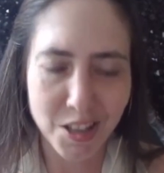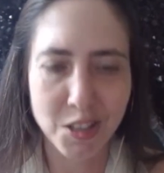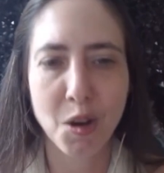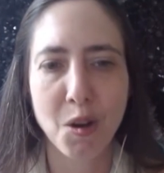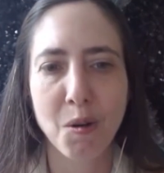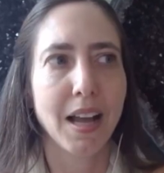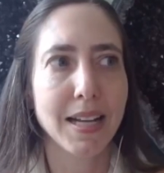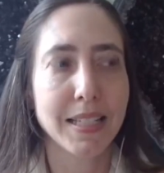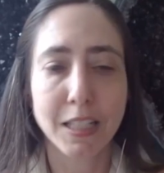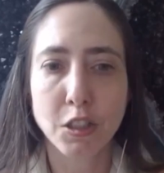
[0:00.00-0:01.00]
So
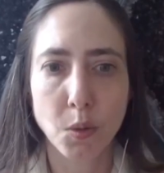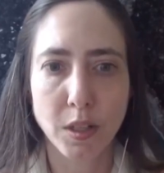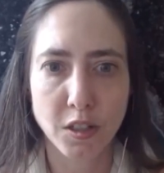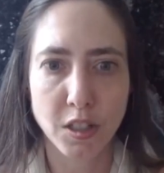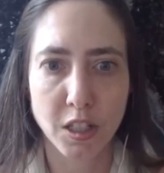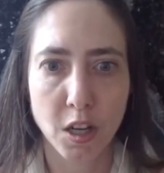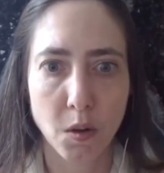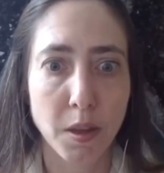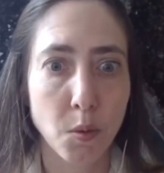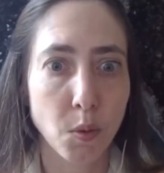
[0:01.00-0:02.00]
until 2 years
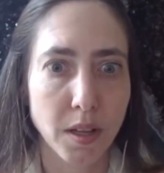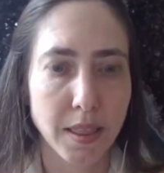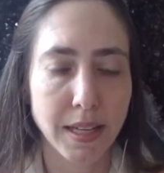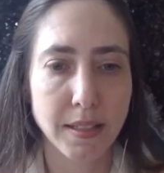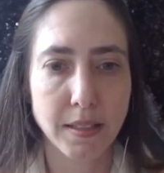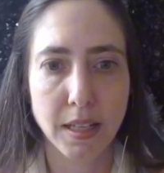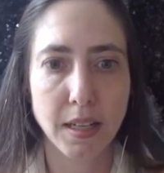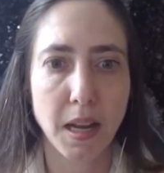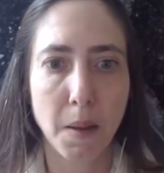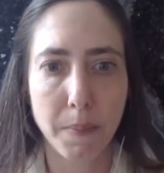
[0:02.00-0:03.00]
ago, they
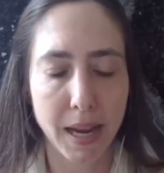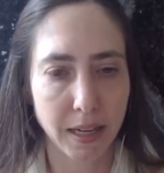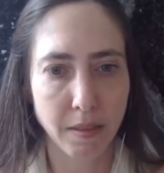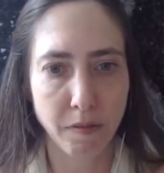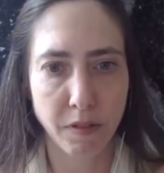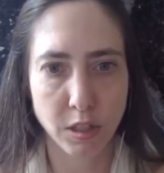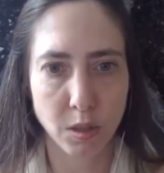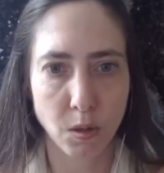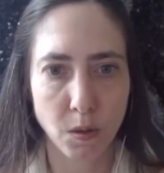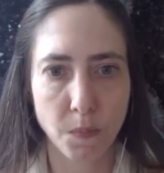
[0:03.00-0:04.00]
didn't come back in the
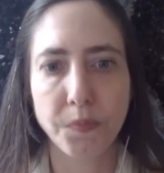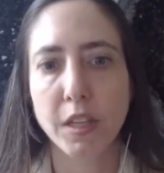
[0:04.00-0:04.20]
physical.